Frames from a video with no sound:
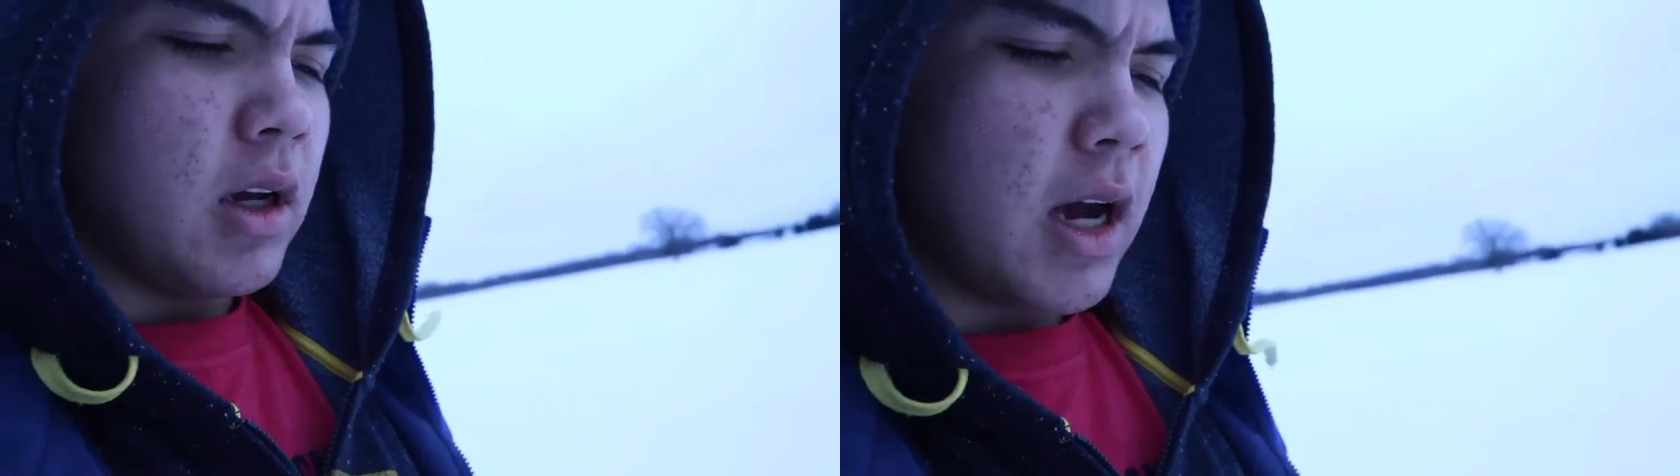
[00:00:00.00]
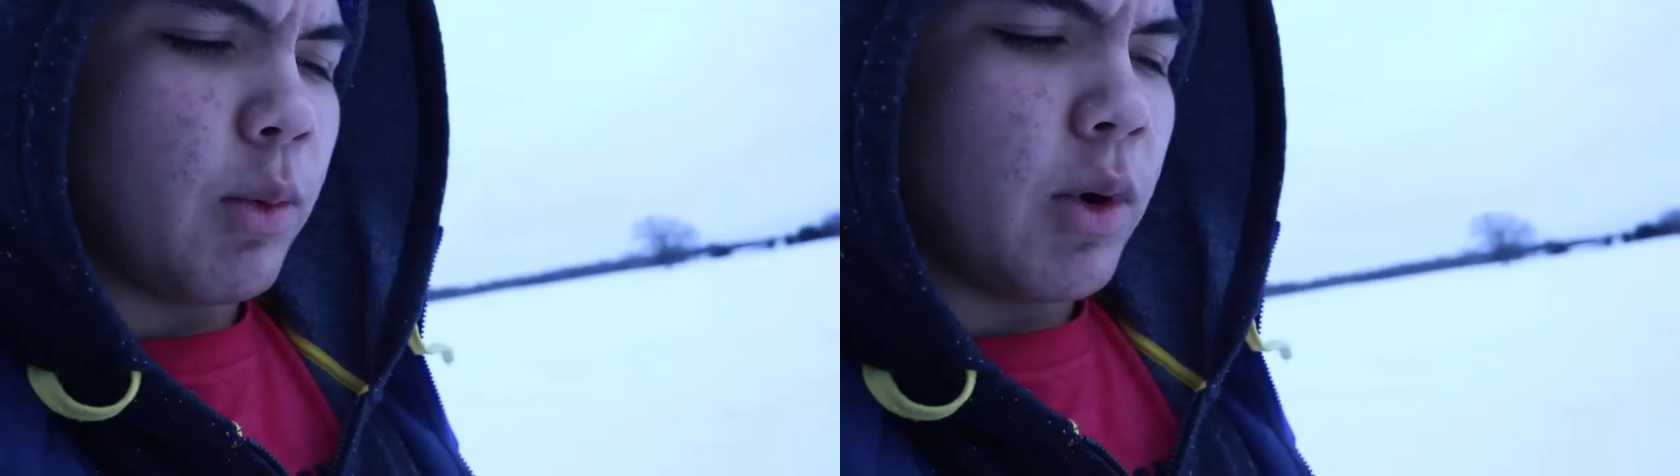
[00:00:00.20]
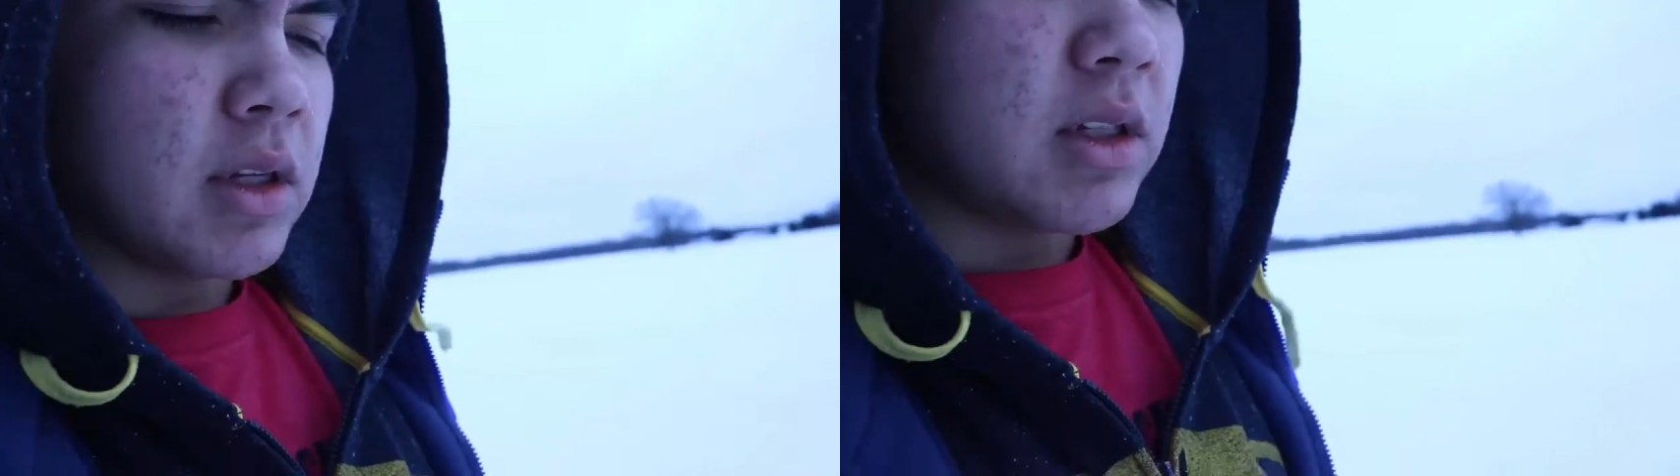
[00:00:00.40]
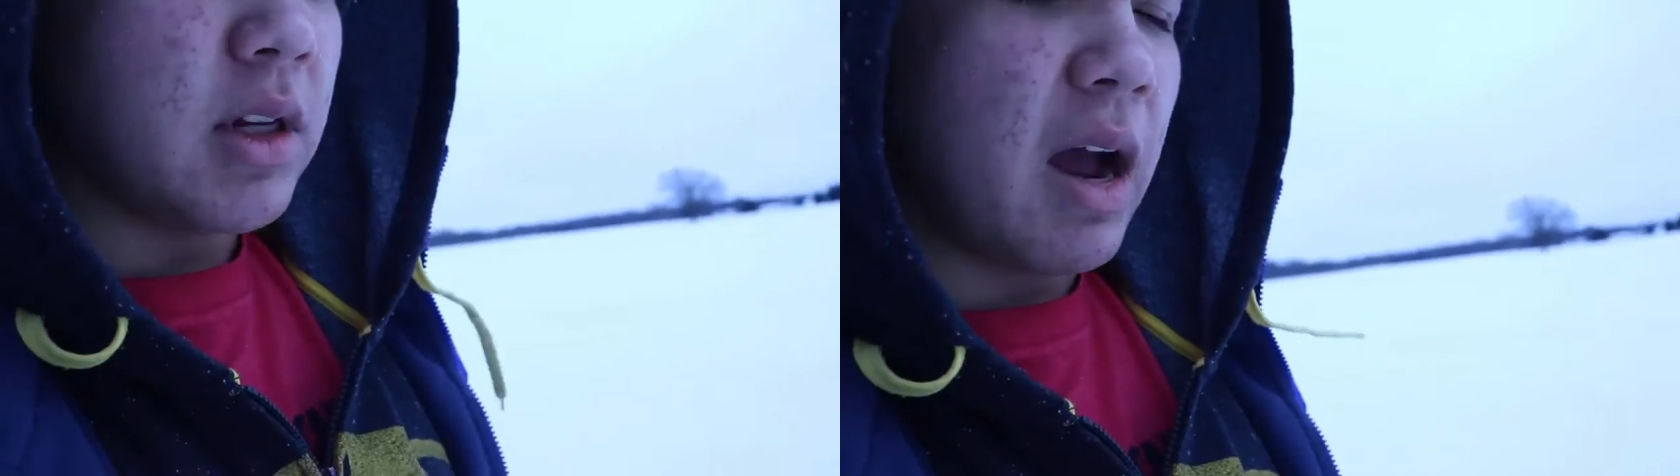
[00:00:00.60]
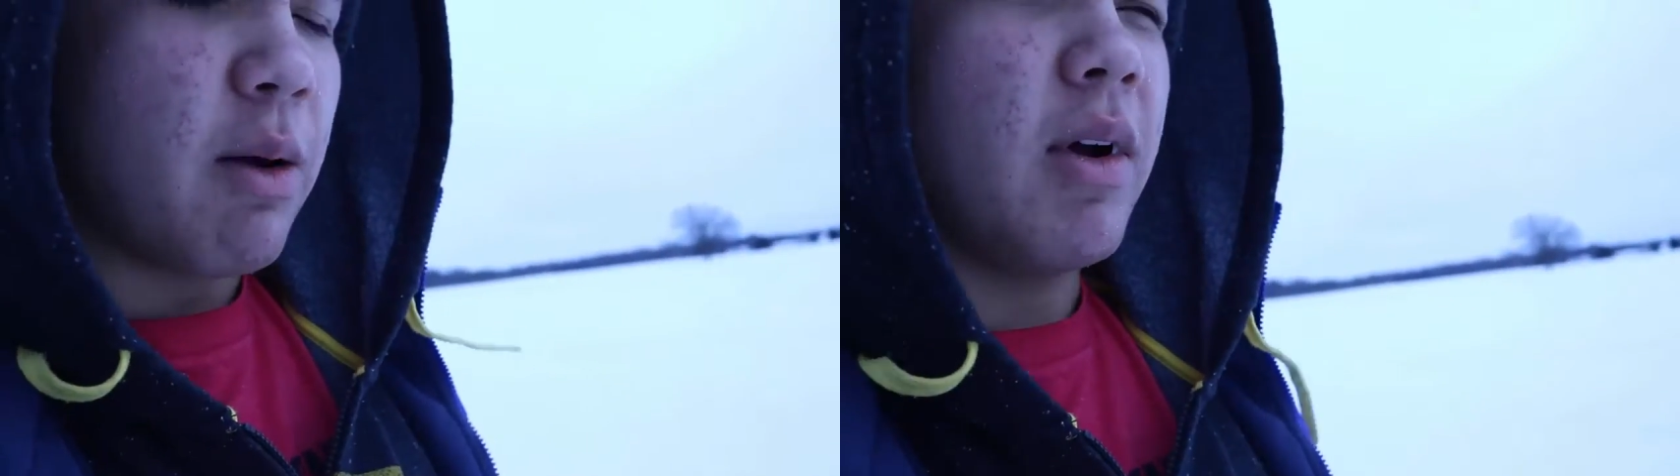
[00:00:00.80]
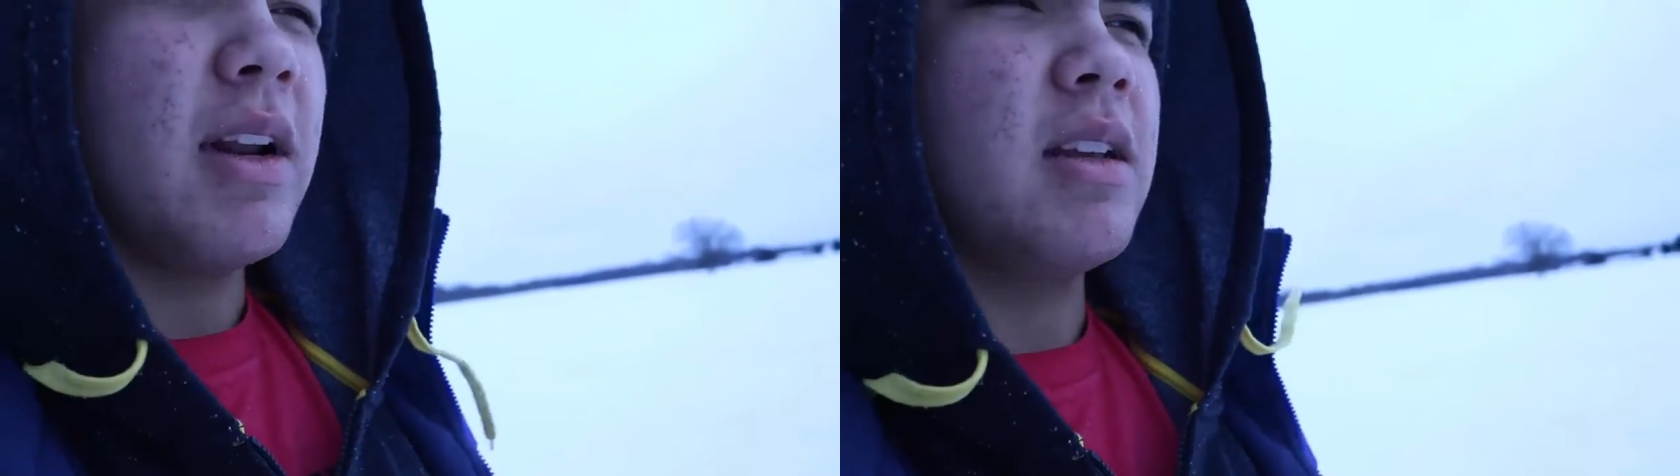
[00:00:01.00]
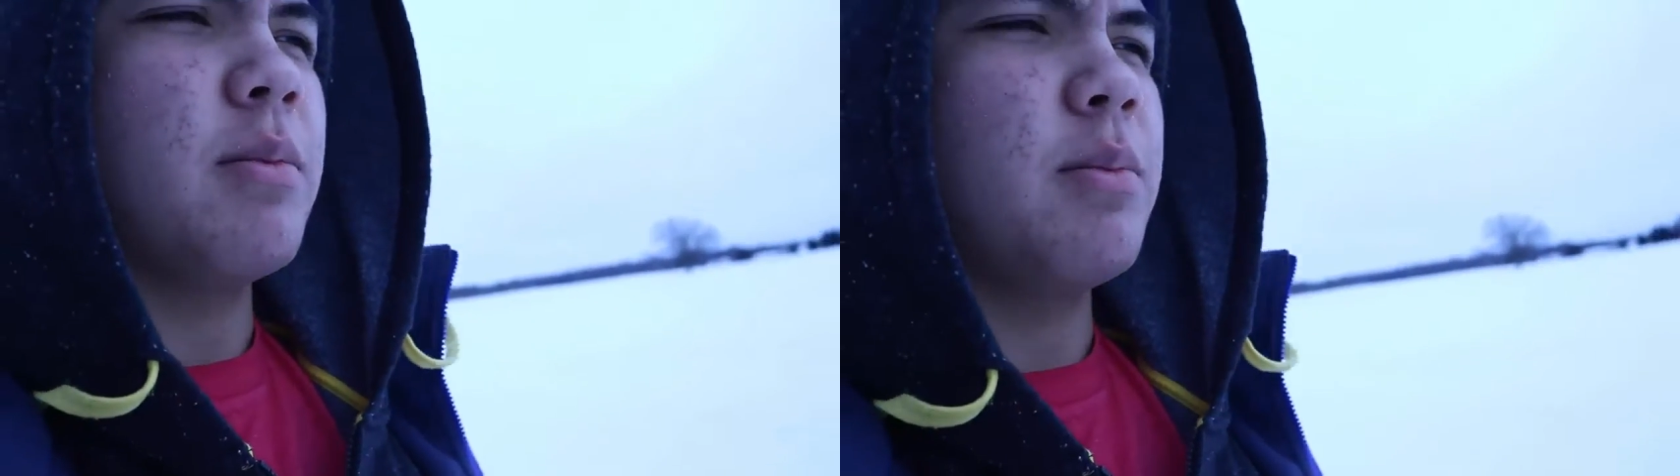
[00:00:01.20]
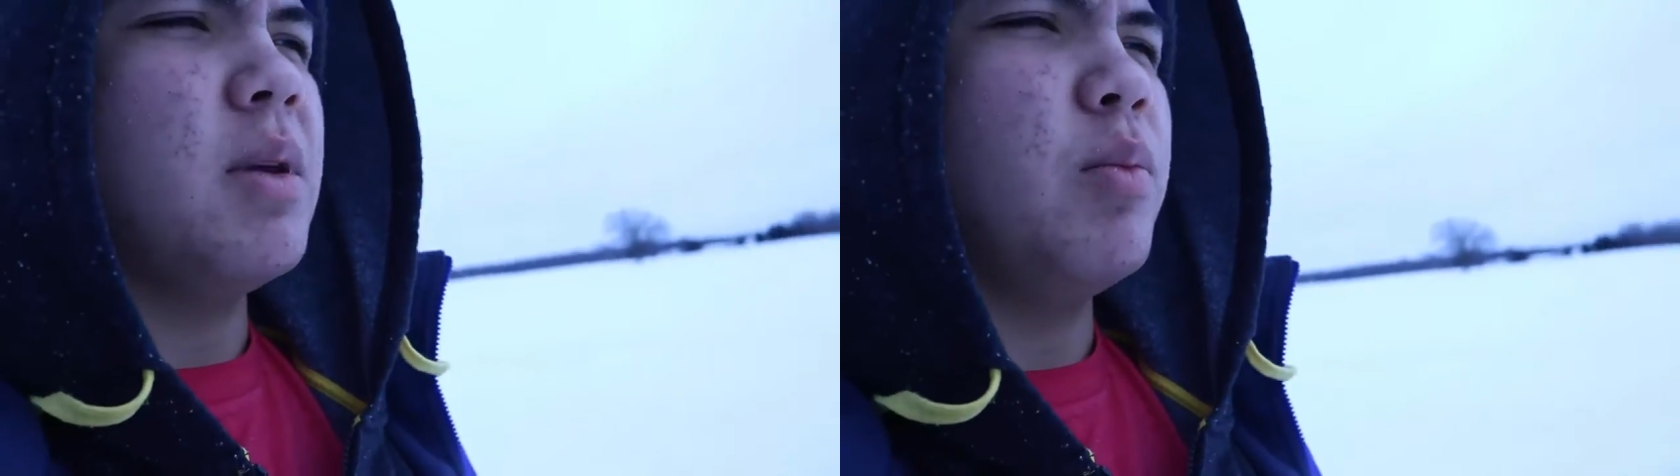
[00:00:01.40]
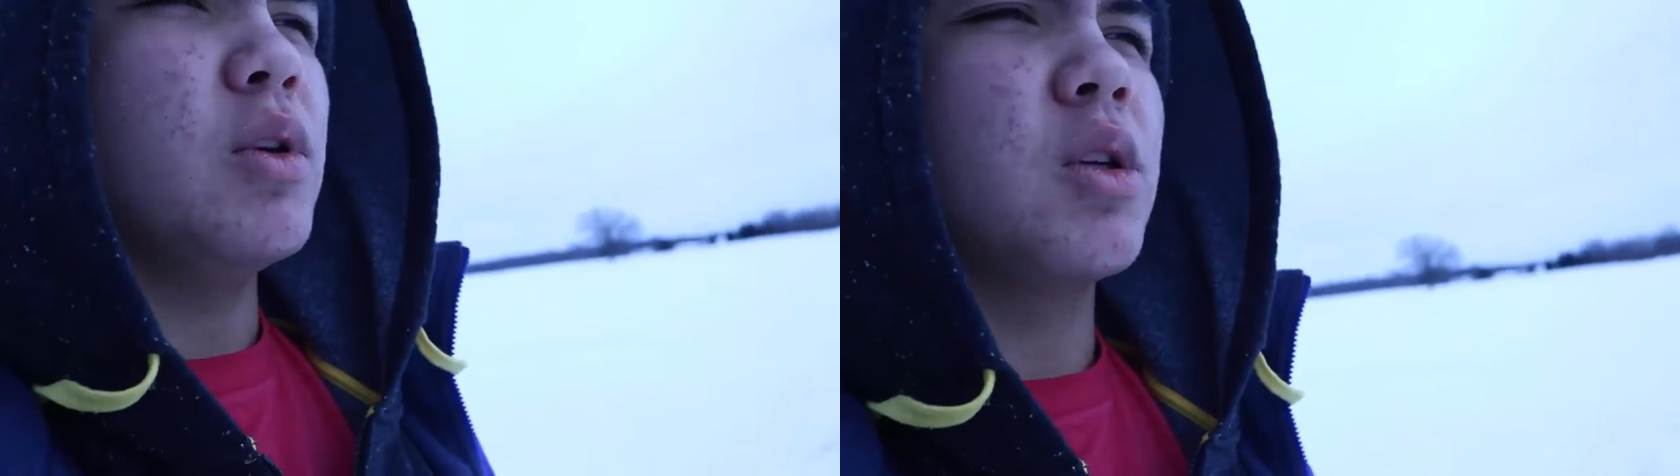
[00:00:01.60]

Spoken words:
I wanted people